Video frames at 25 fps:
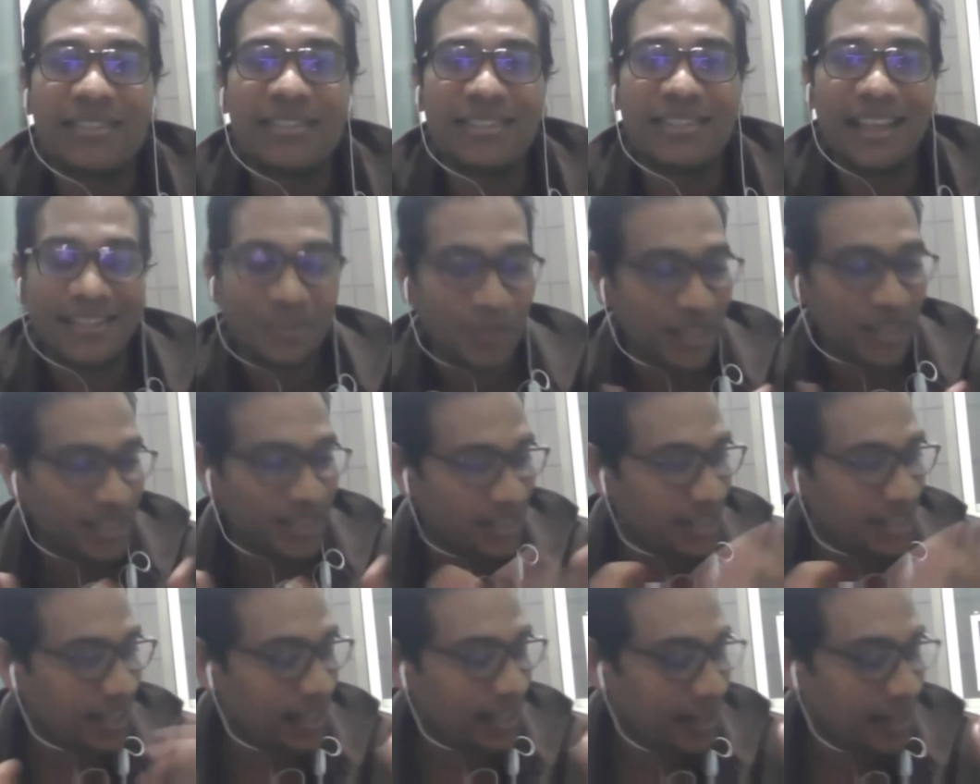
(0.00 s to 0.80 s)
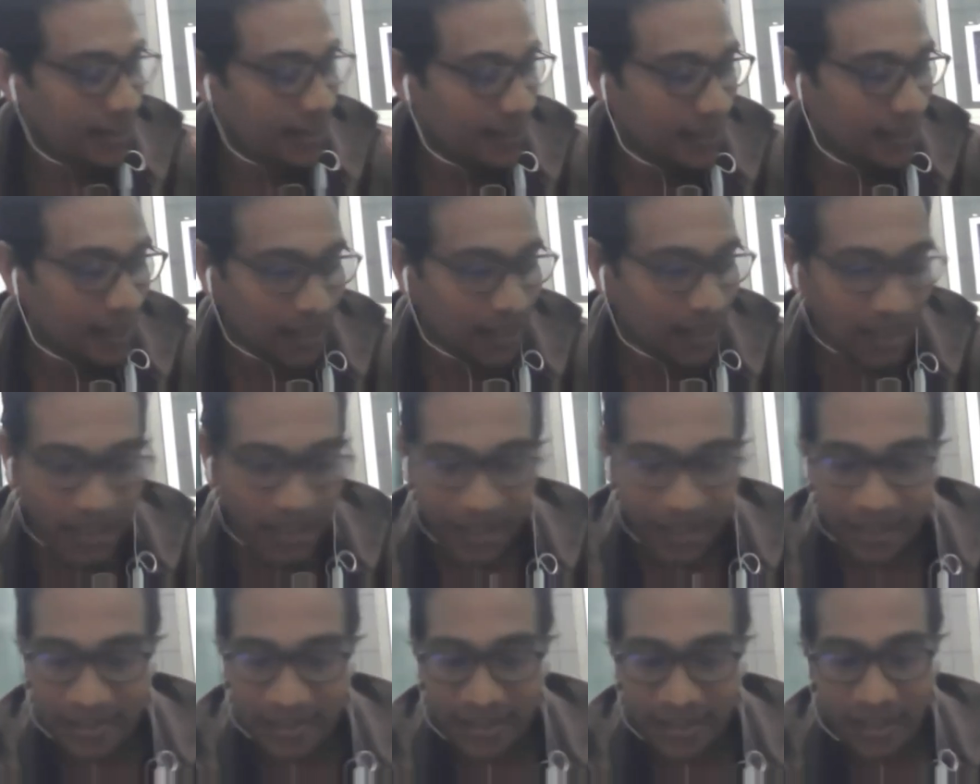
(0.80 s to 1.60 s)
Like, so it's a,
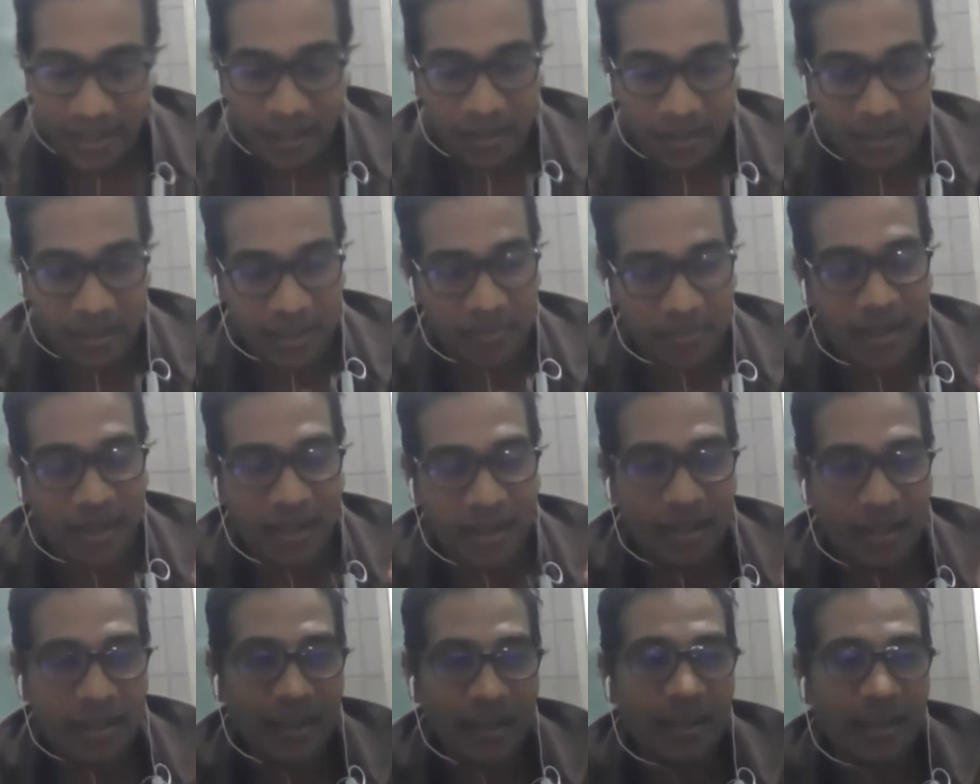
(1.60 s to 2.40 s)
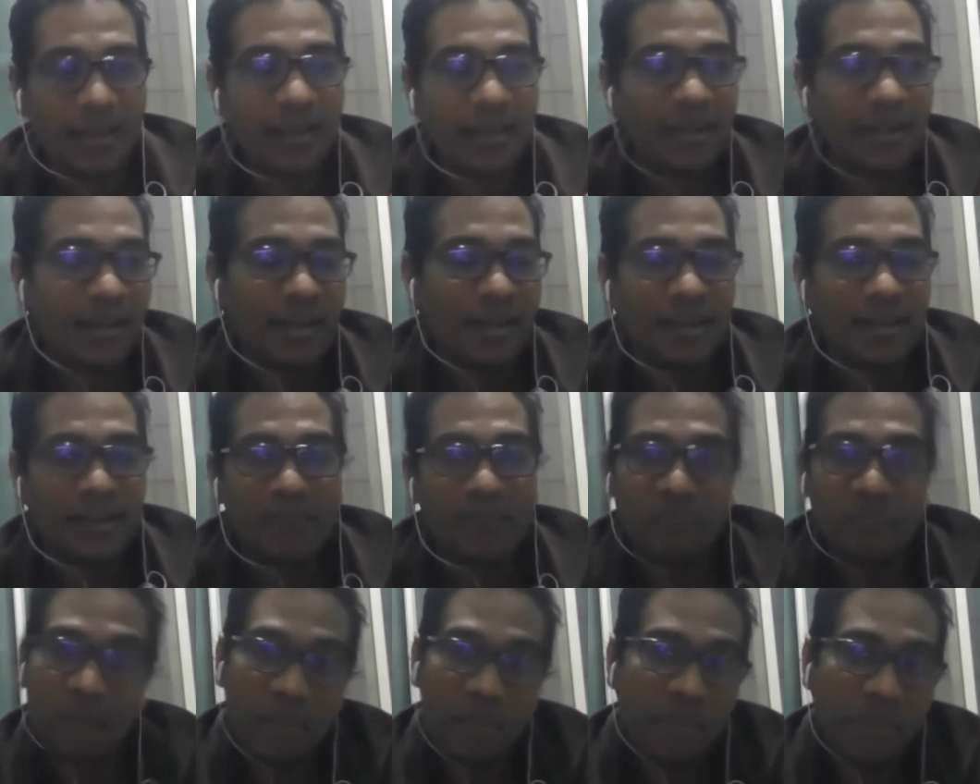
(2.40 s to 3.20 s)
it's a several, uh,
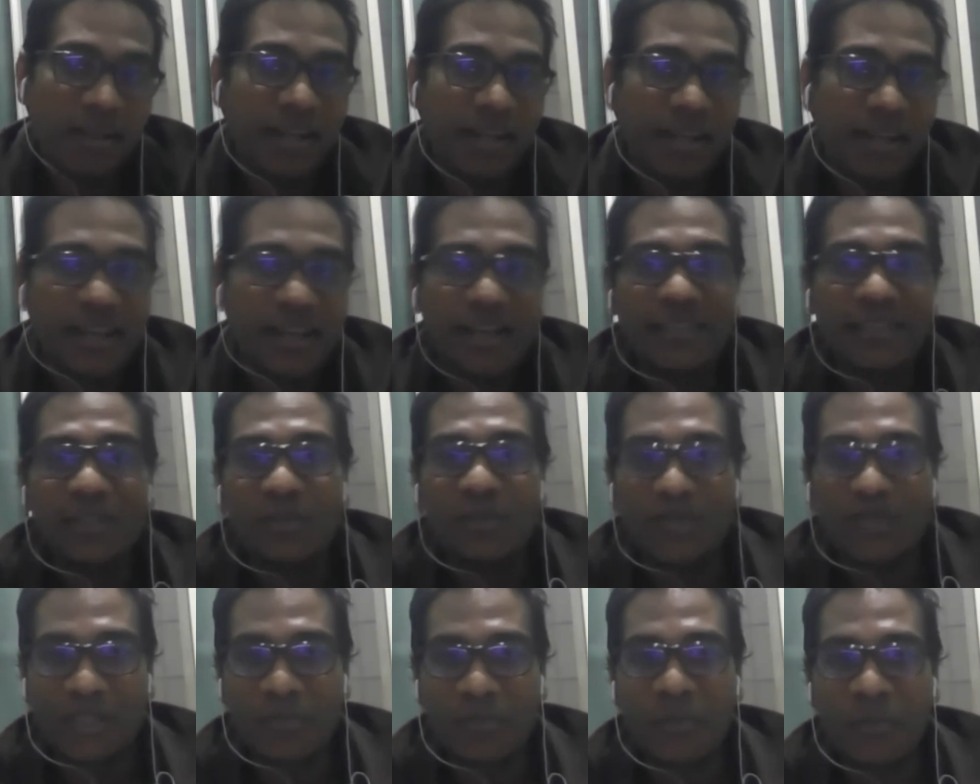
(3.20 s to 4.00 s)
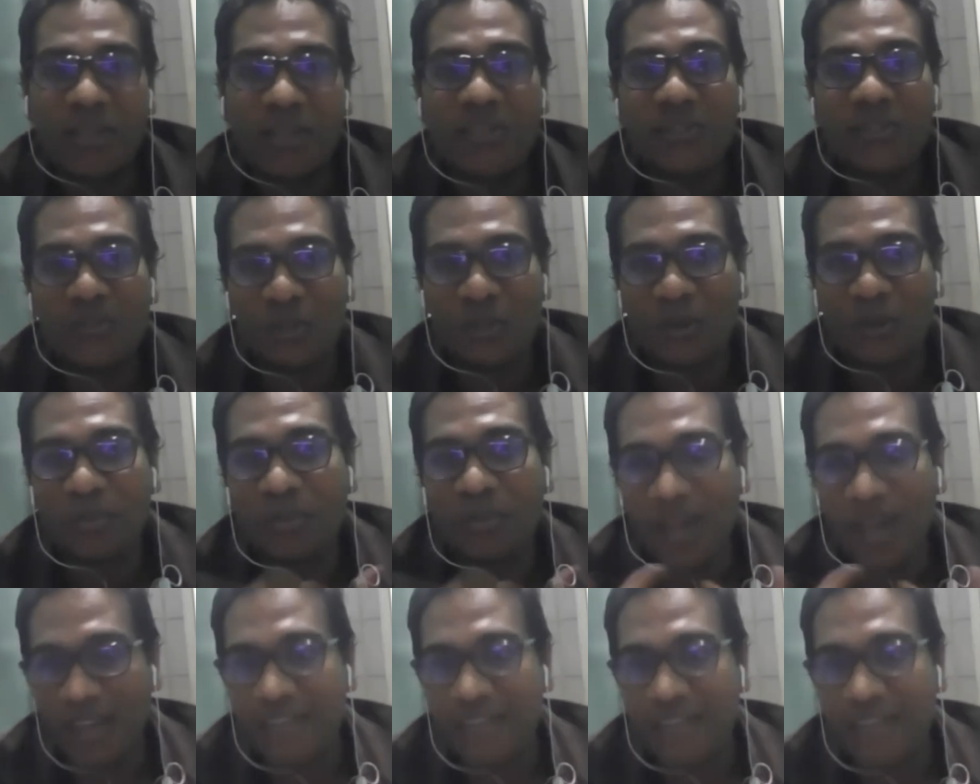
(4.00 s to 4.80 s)
maybe decades of experience you have
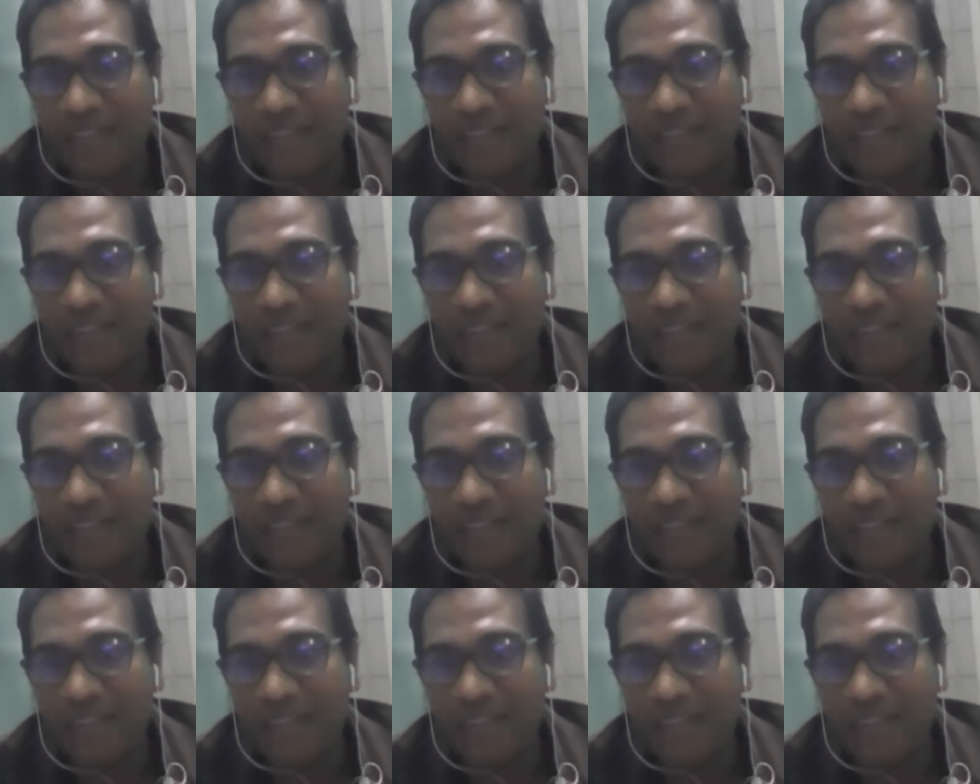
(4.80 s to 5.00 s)
collected